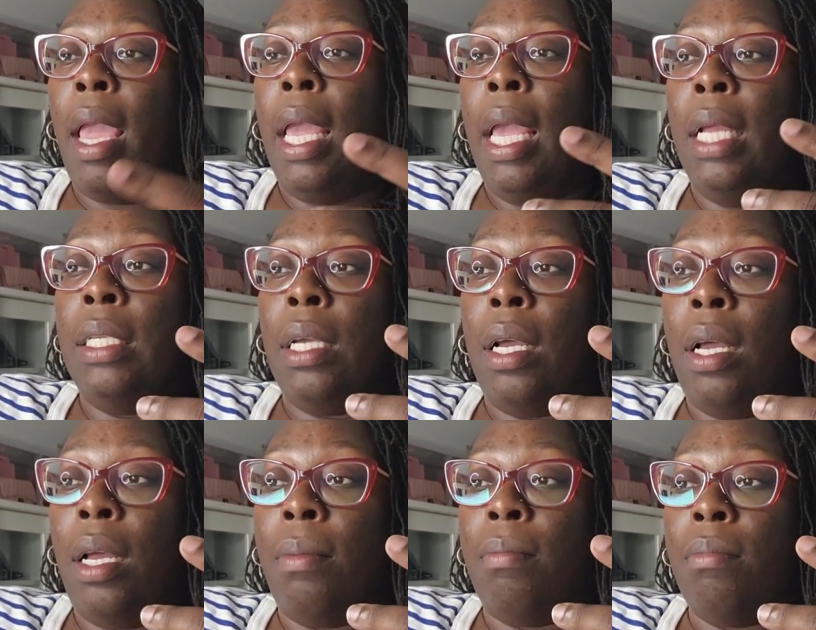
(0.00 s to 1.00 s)
And
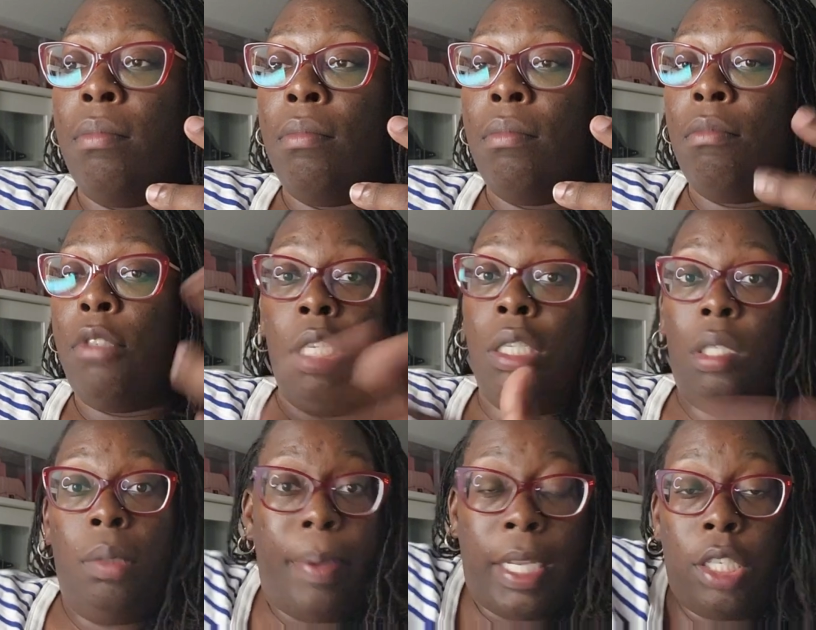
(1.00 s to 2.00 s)
um,
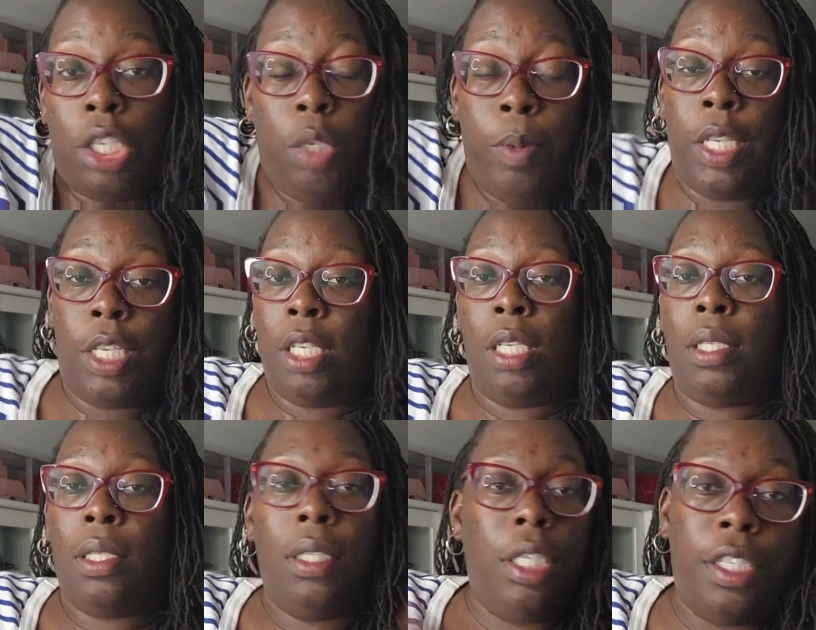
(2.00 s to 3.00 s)
she's basically, she with the
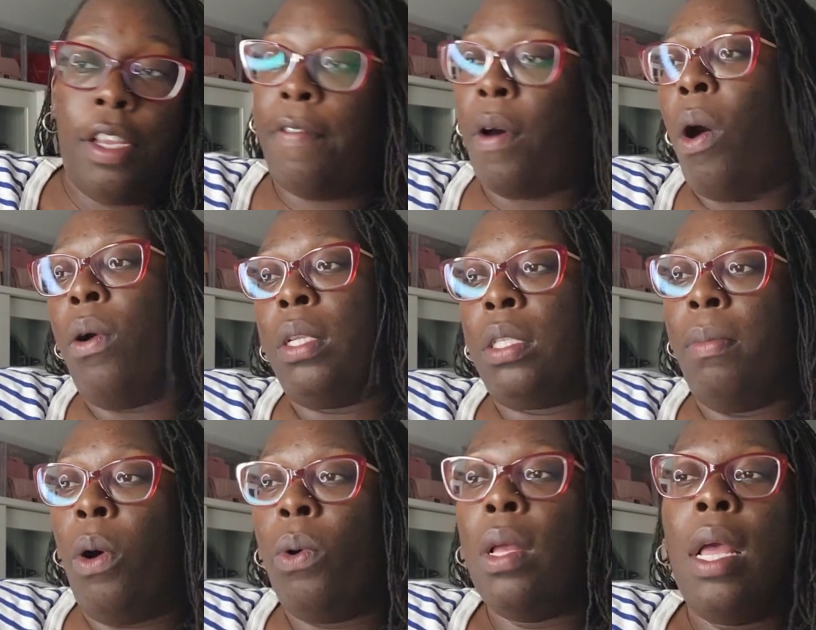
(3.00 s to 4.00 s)
shits. She's here for all the
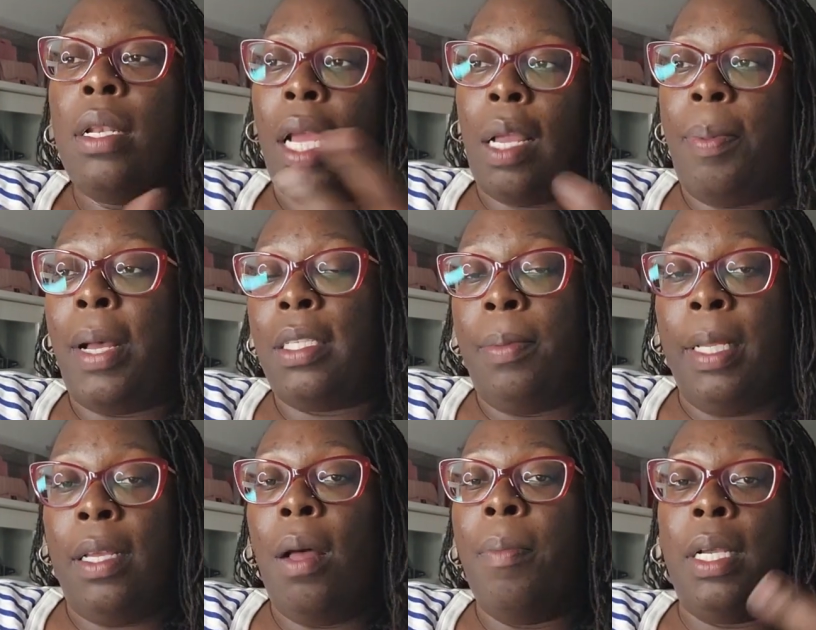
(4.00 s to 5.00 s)
smoke that could
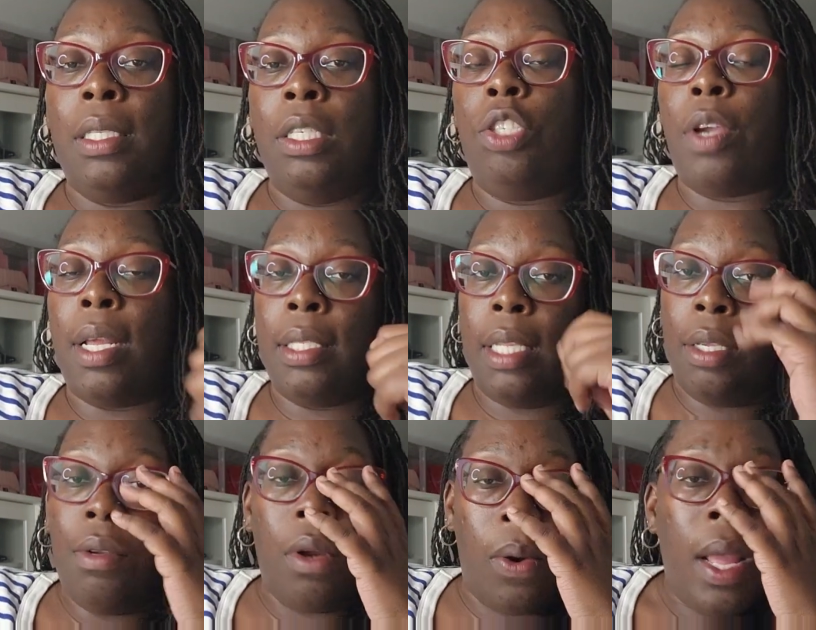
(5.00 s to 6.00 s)
possibly come because he's trying to
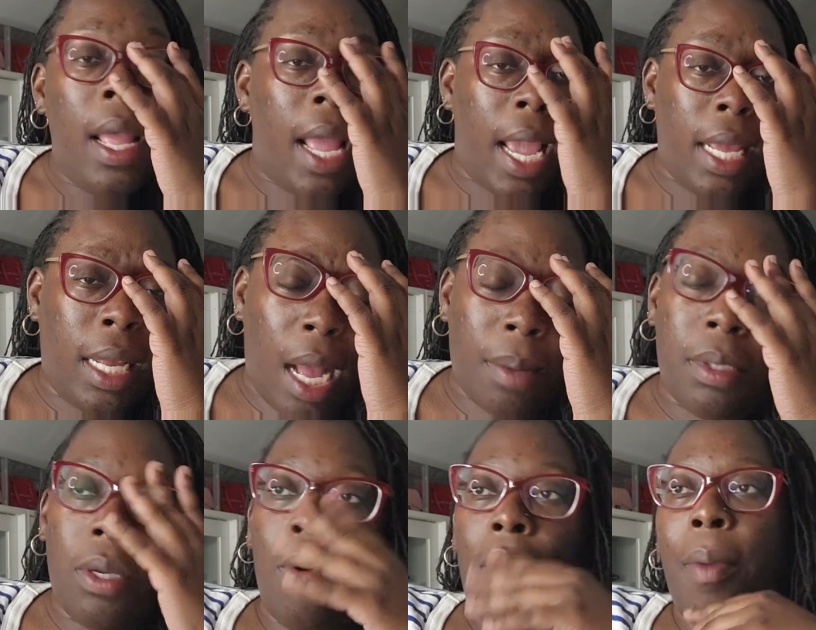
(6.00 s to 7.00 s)
say, you know, hey, the
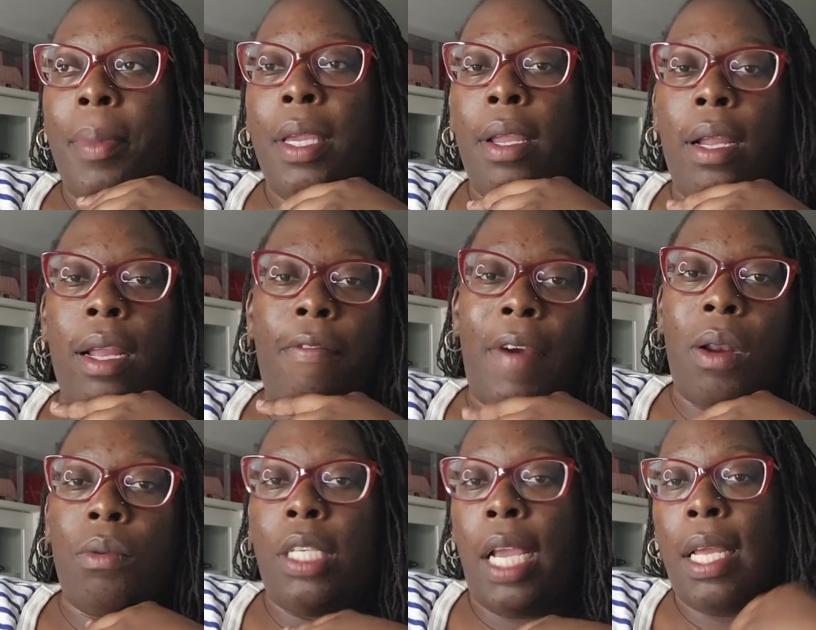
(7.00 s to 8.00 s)
cops are going to come in here. If
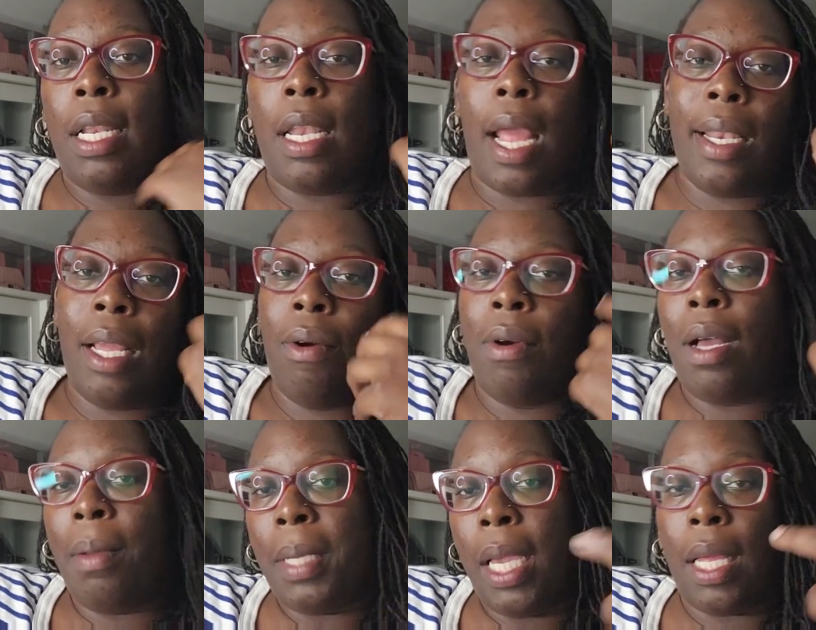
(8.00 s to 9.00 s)
I don't check in the night, they're
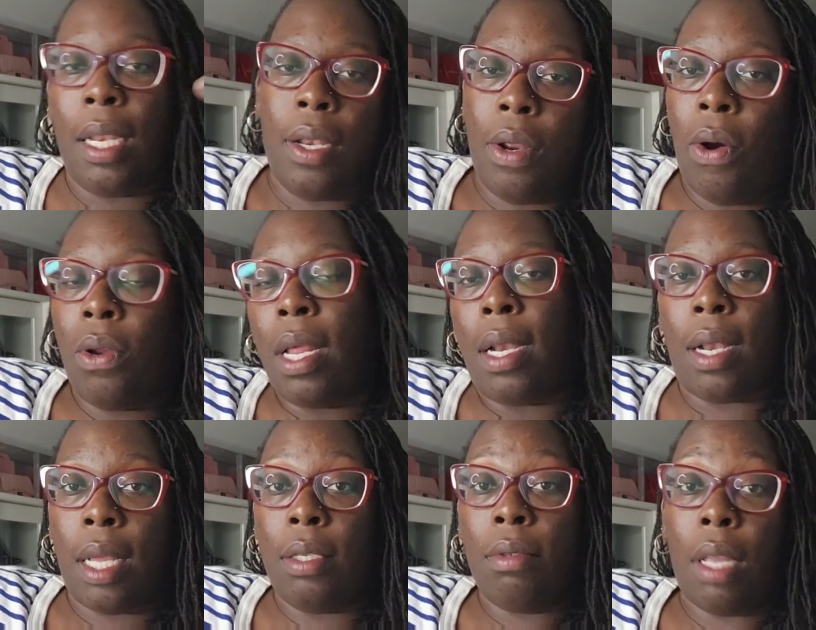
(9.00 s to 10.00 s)
going to come kicking the door. Da,
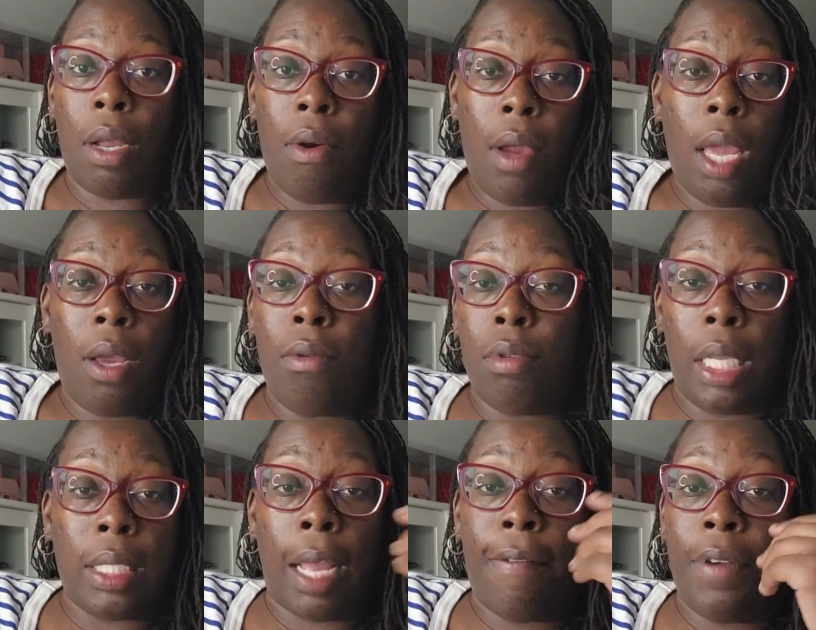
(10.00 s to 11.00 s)
da, da. She was like, okay, cool.
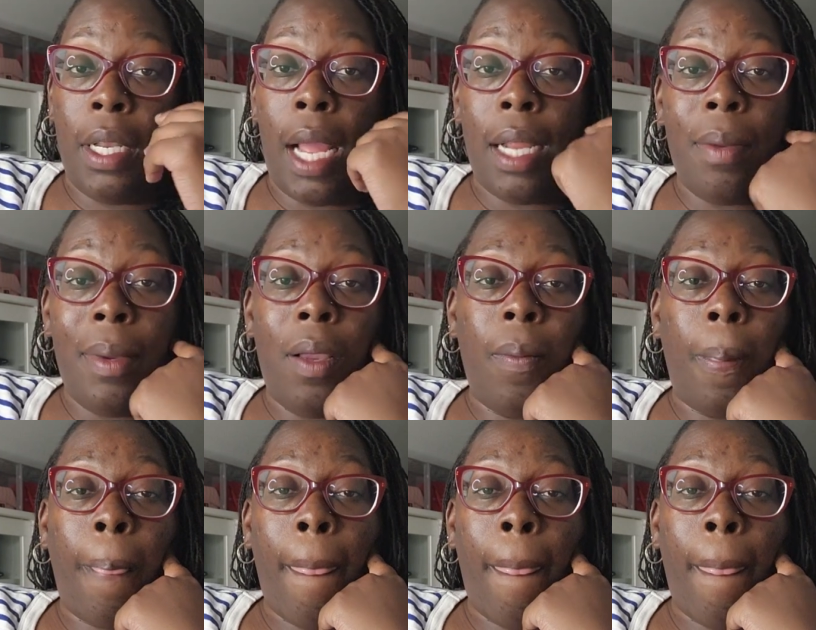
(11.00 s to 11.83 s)
Sounds like a fun night to me.